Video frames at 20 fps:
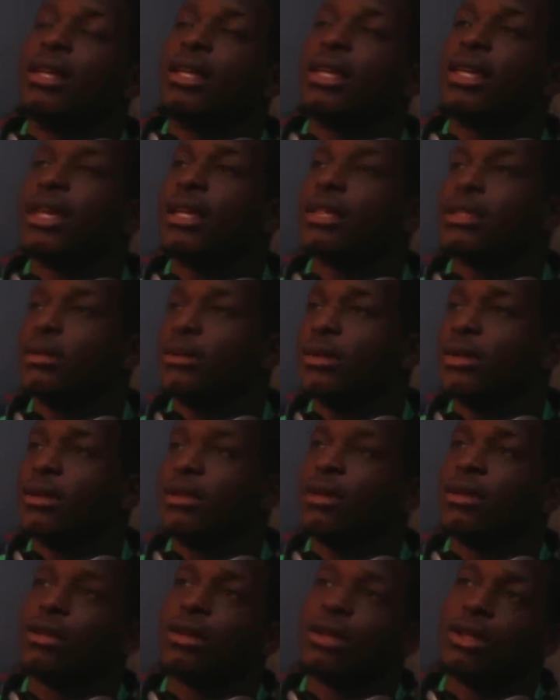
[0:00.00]
get
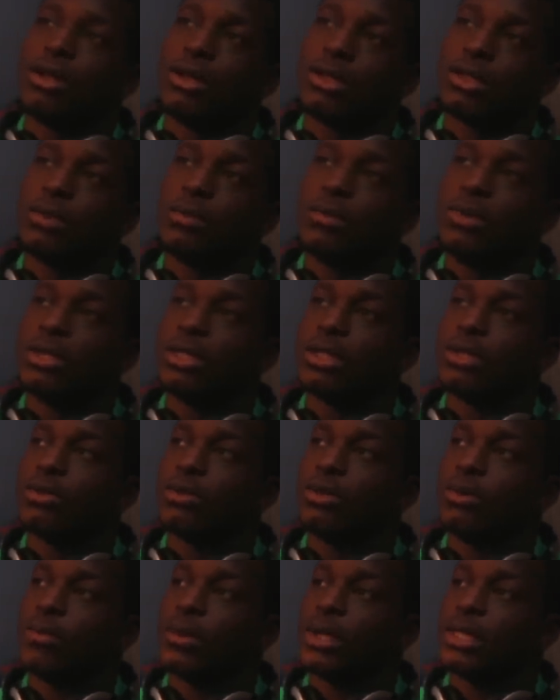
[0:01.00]
the Colossal Music
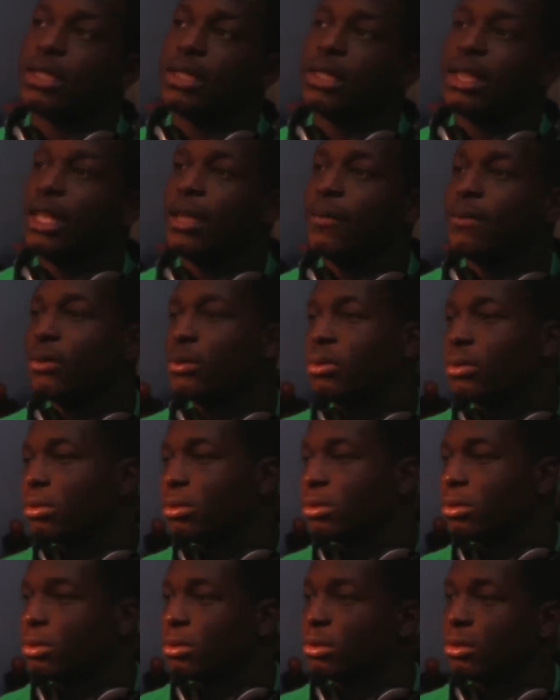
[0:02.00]
Group as a label,
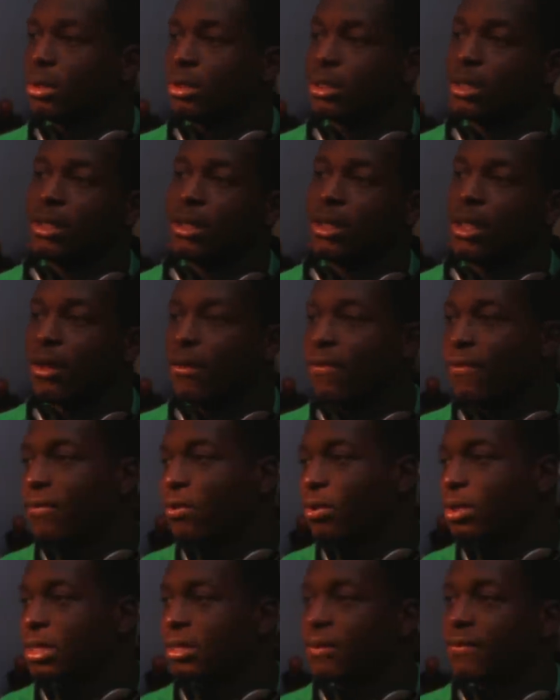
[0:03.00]

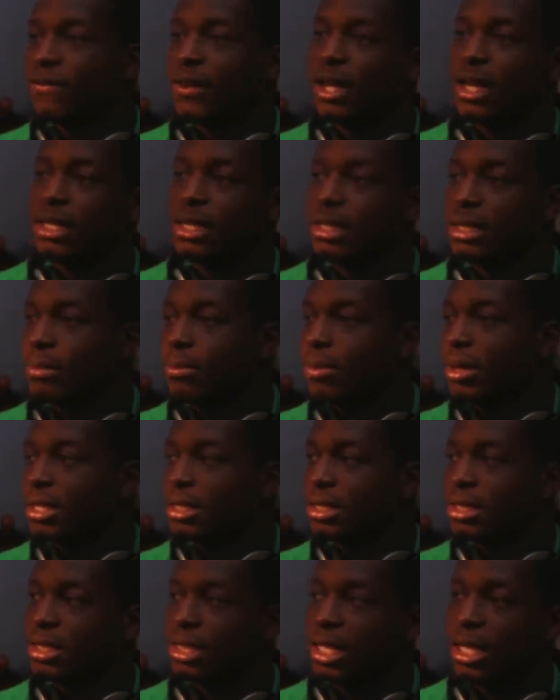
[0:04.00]
fortified
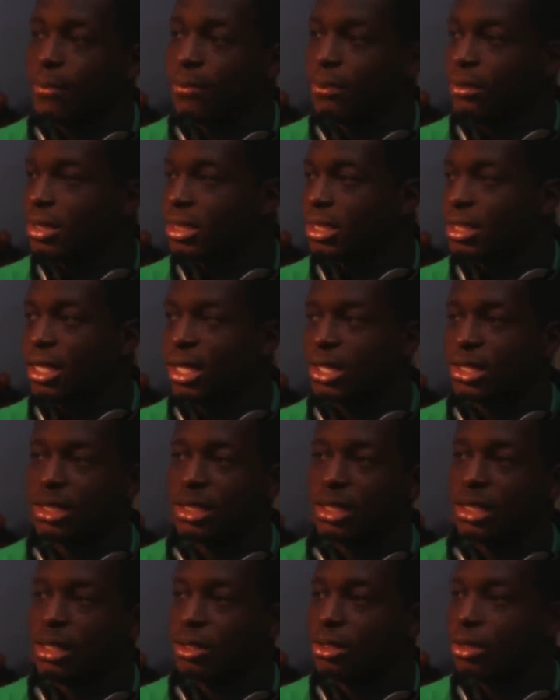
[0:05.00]
independent label,
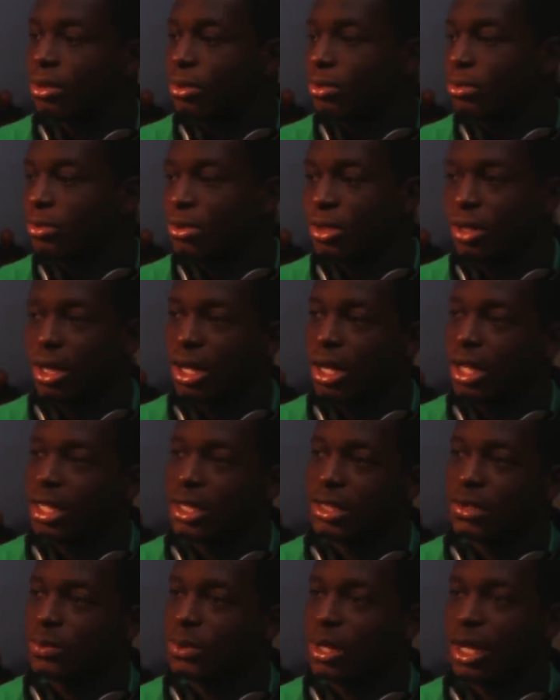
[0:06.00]
internationally known. All the
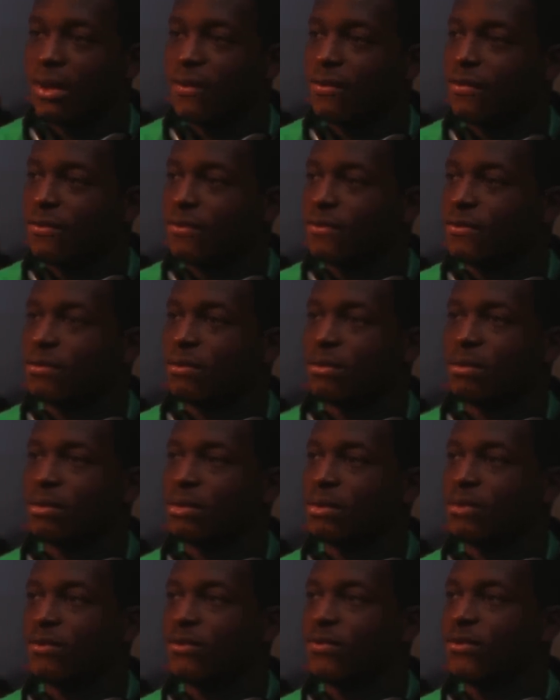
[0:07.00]
artists will have
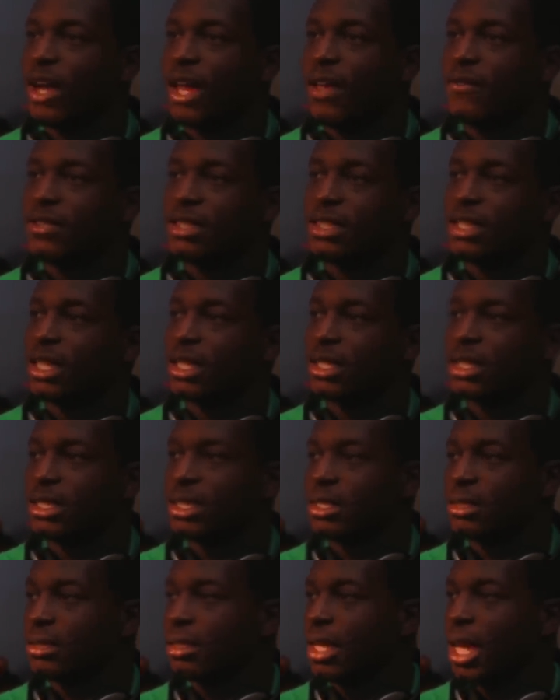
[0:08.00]
five,
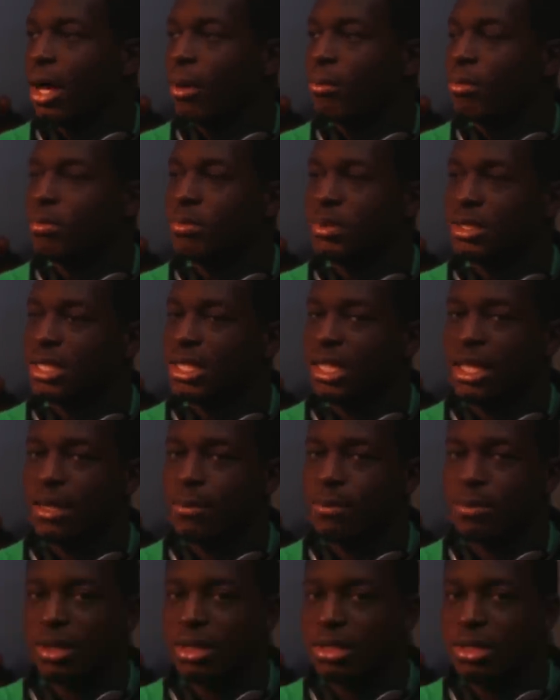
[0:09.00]
six albums
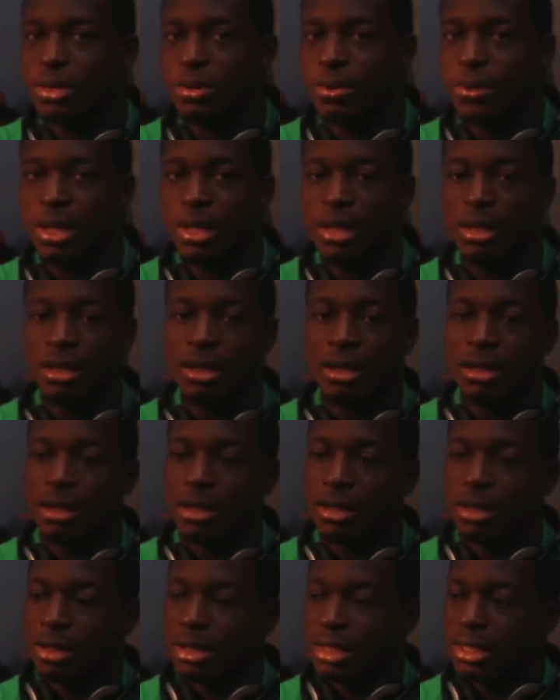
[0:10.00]
deep into it.
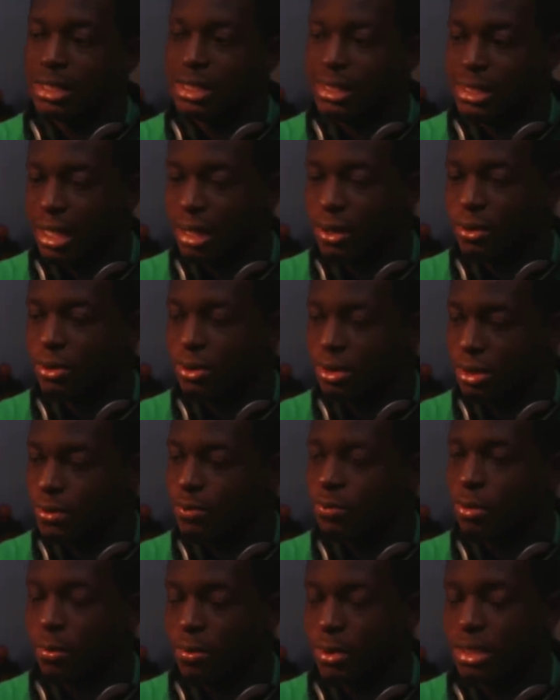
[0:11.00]
Sales,
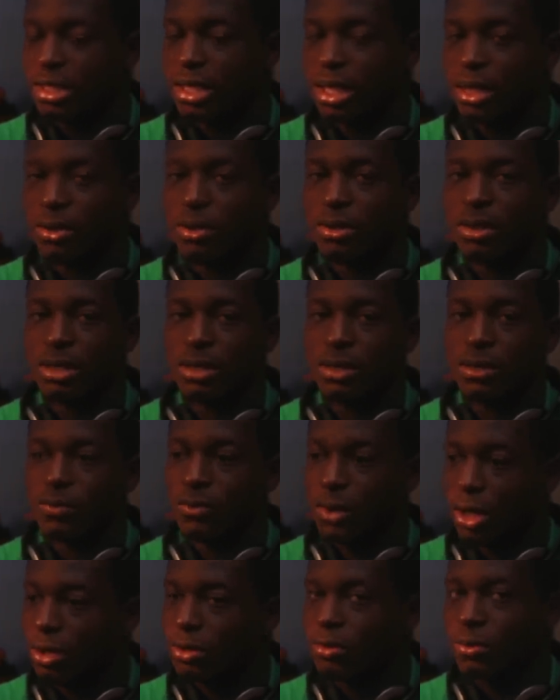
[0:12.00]
proper sales,
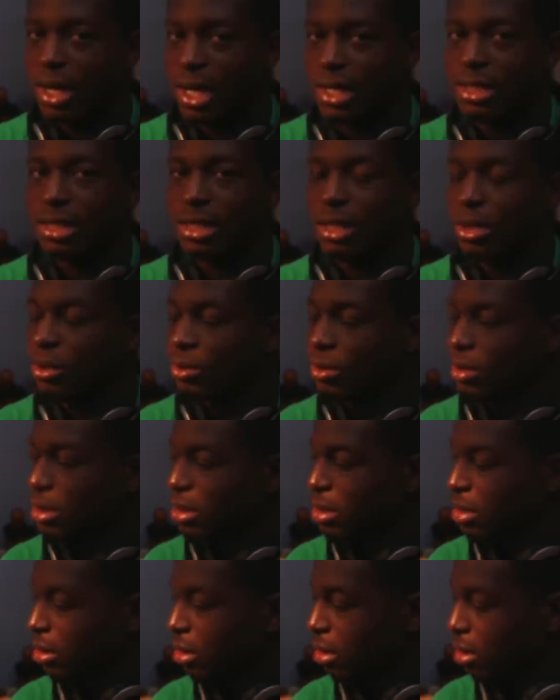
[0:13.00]
worldwide
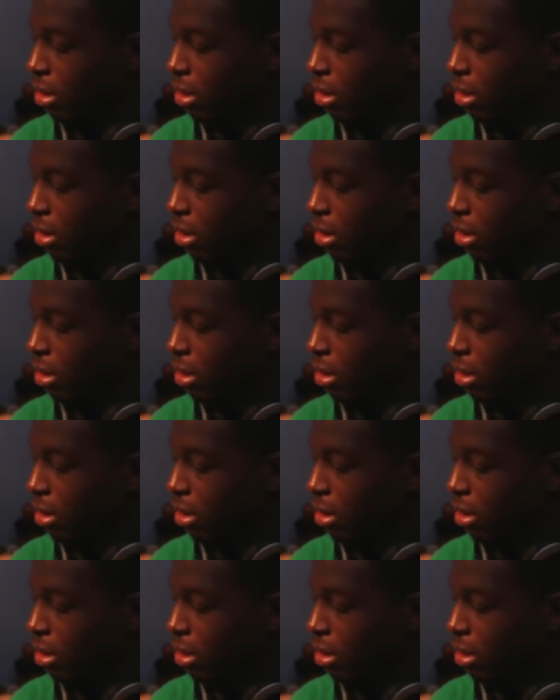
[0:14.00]
sales,